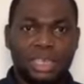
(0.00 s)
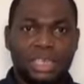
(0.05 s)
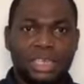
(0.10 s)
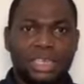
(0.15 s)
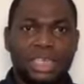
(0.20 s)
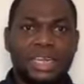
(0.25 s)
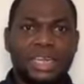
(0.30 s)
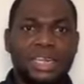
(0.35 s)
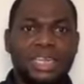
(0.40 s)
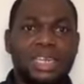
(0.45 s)

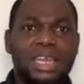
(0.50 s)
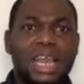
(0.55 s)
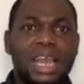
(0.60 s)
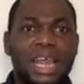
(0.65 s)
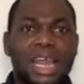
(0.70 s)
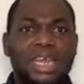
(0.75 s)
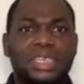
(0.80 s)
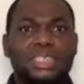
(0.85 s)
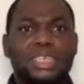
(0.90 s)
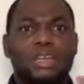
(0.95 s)
They
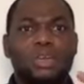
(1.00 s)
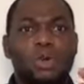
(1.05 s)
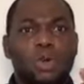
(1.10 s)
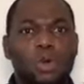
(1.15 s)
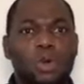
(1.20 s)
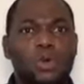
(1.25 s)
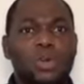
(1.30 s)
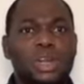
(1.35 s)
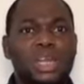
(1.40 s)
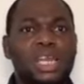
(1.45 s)
realize that
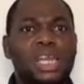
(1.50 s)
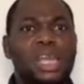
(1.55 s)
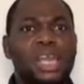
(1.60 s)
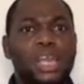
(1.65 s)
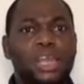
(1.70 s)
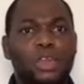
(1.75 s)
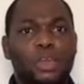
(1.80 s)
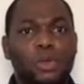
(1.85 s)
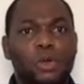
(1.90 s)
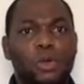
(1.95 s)
only
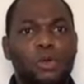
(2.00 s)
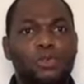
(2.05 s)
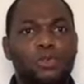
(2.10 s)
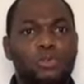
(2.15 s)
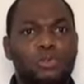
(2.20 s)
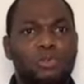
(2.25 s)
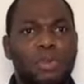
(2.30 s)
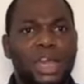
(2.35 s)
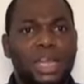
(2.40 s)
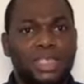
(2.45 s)
a
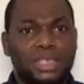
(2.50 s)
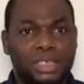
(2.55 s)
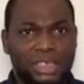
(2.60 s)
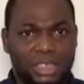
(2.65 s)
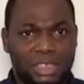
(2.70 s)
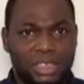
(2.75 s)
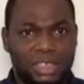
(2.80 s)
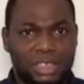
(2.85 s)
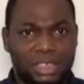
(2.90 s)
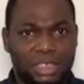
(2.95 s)
Yoruba
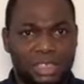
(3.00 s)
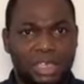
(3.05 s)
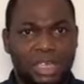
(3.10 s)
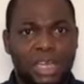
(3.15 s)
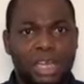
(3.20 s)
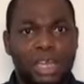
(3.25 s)
citizen,